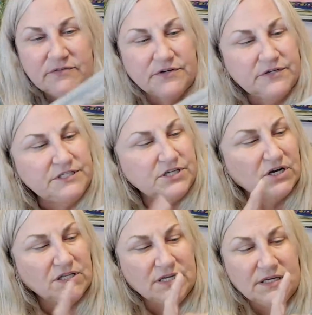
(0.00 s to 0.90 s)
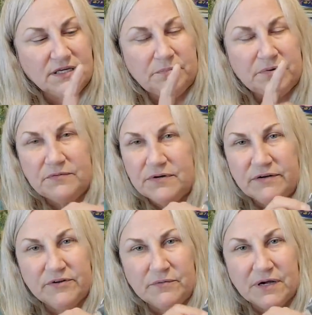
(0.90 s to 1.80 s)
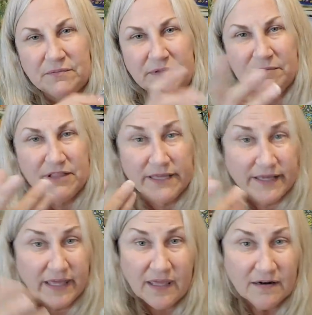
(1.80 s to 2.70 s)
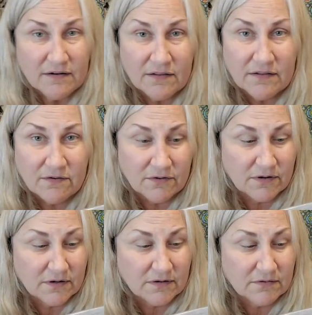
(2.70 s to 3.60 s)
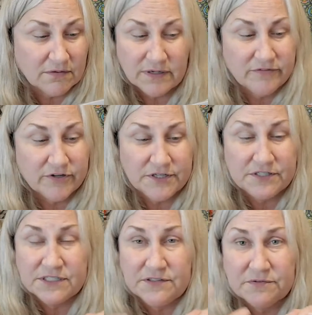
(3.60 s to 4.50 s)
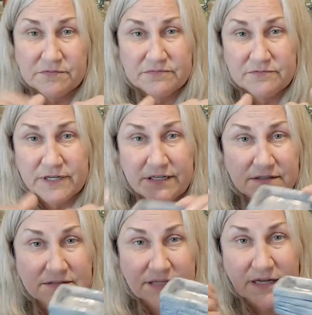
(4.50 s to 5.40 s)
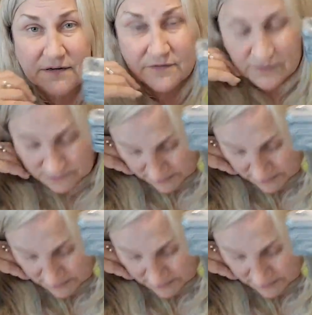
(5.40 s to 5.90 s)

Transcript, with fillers: very darling. You put whatever you want, maybe like a candle or whatever, your, your rings, I don't know.